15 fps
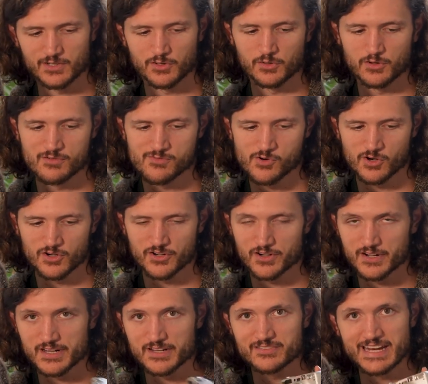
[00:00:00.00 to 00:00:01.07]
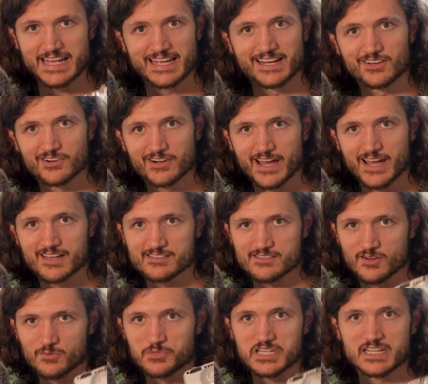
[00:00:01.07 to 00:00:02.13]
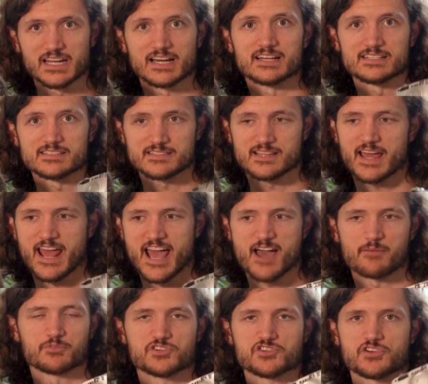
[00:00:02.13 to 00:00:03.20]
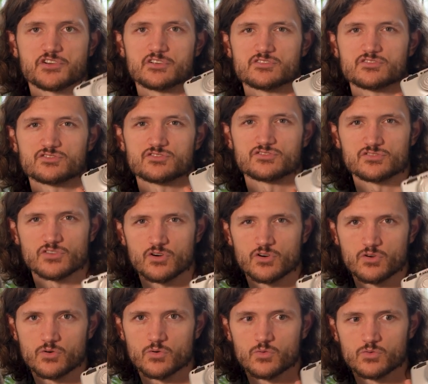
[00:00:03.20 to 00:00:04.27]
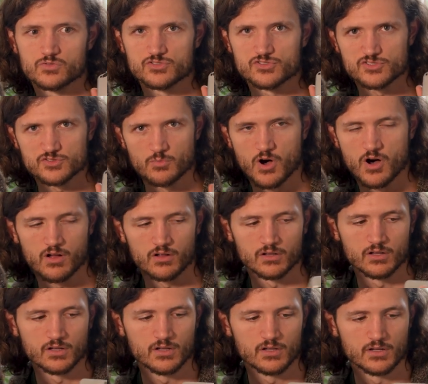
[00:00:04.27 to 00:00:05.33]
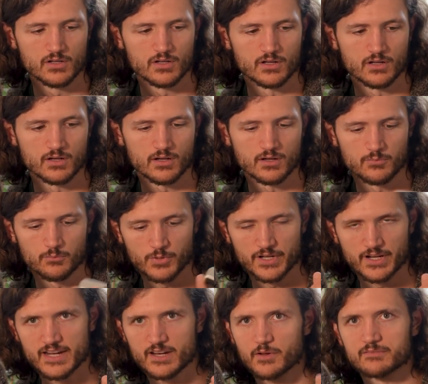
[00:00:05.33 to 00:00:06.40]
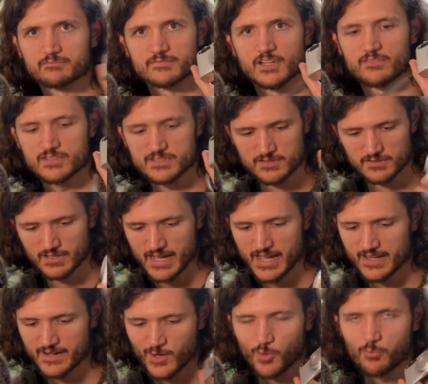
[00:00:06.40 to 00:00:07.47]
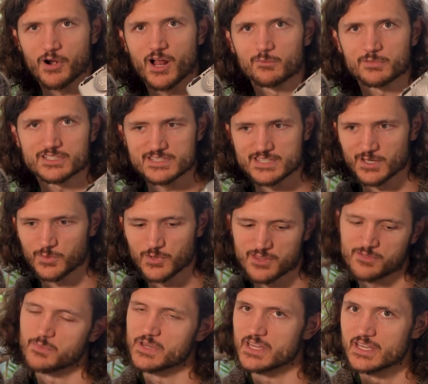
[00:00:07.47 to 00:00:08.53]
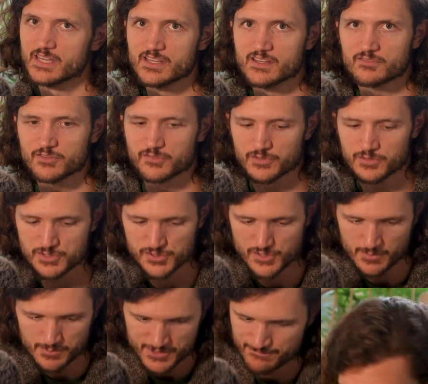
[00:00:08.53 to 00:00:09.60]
go to a 400 or even 800 ISO because that aperture is so small. But anyway, love this little guy, and it'll probably stick with me for future trips.